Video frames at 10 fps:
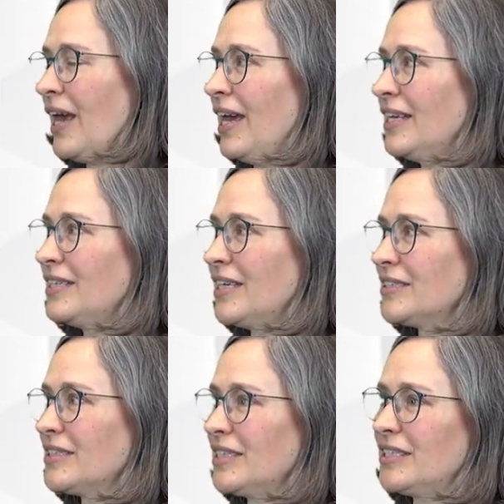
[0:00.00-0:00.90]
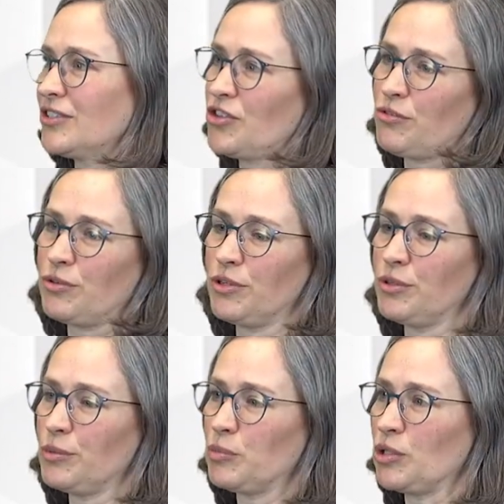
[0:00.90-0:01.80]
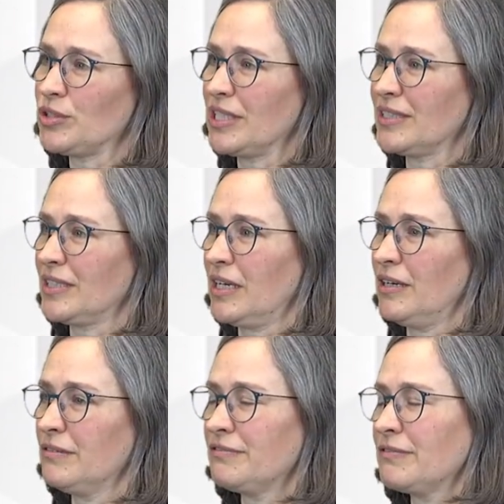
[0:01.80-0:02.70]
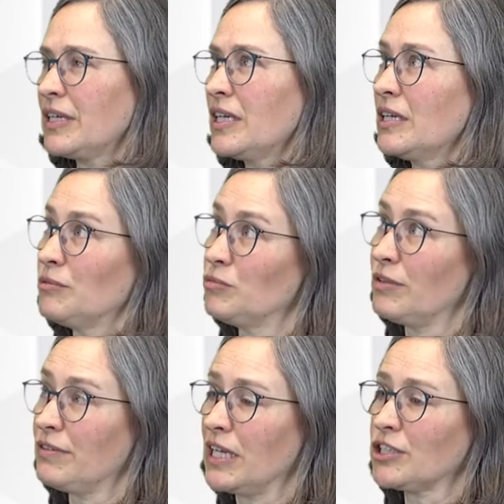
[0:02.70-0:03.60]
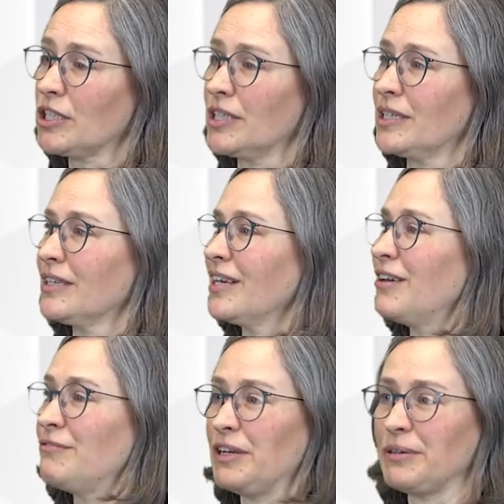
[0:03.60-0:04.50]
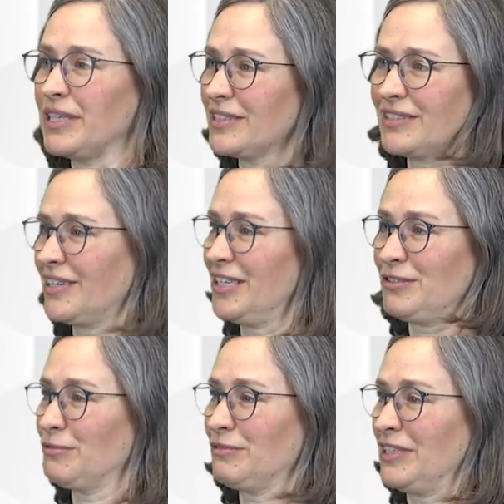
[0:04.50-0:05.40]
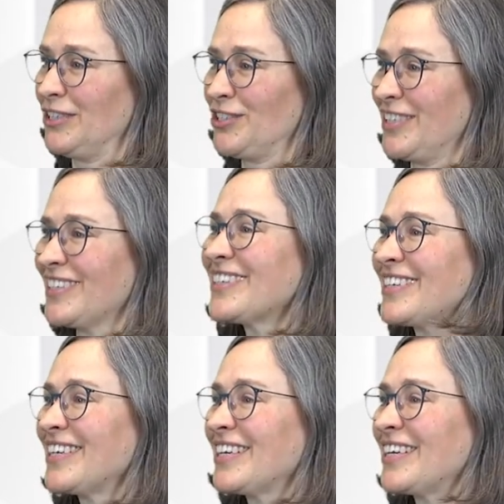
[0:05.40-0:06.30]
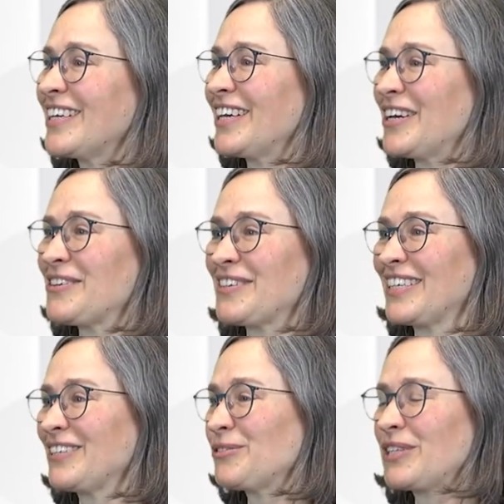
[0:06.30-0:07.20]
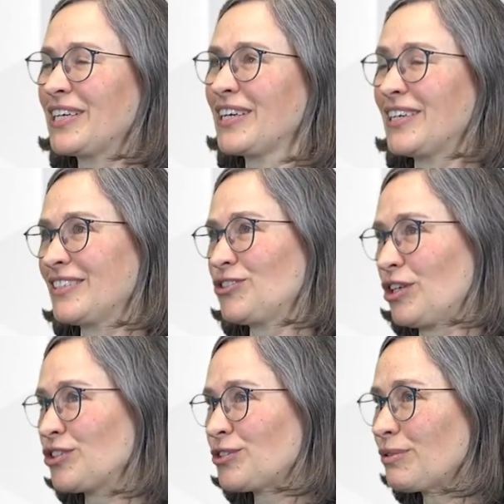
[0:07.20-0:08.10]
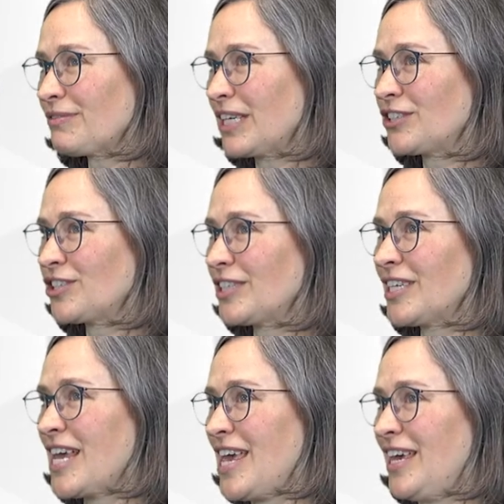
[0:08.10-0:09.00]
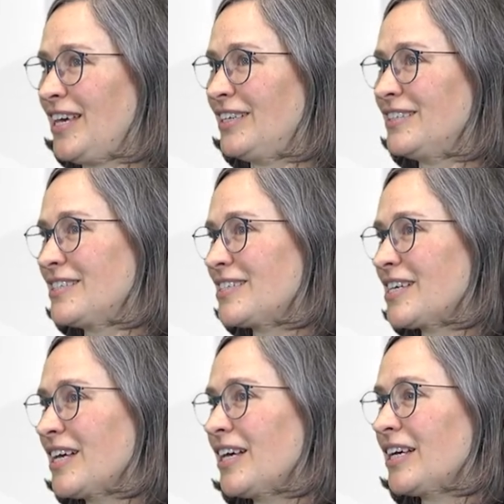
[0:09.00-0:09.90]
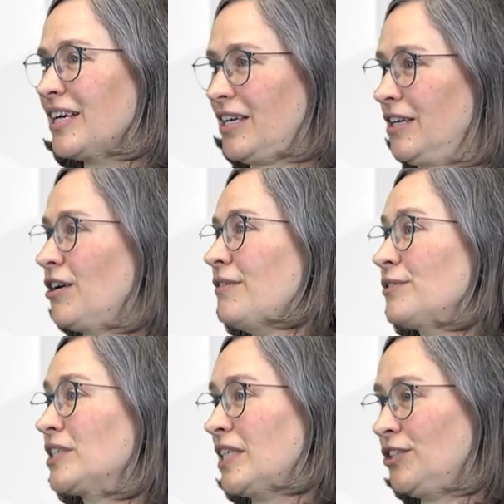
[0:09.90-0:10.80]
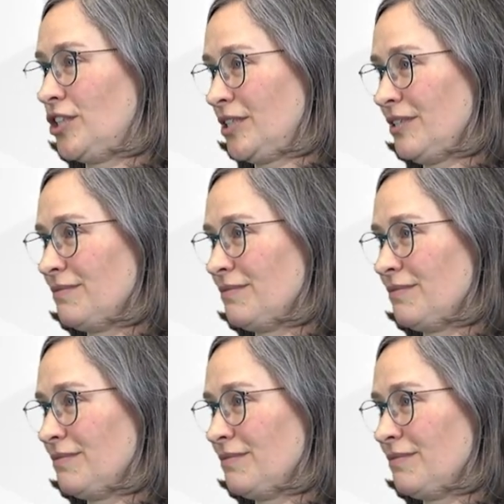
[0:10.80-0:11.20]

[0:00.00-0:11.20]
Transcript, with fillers: And it does this through process of reflection, of various kinds of reflection including structured reflection and uh, conversation.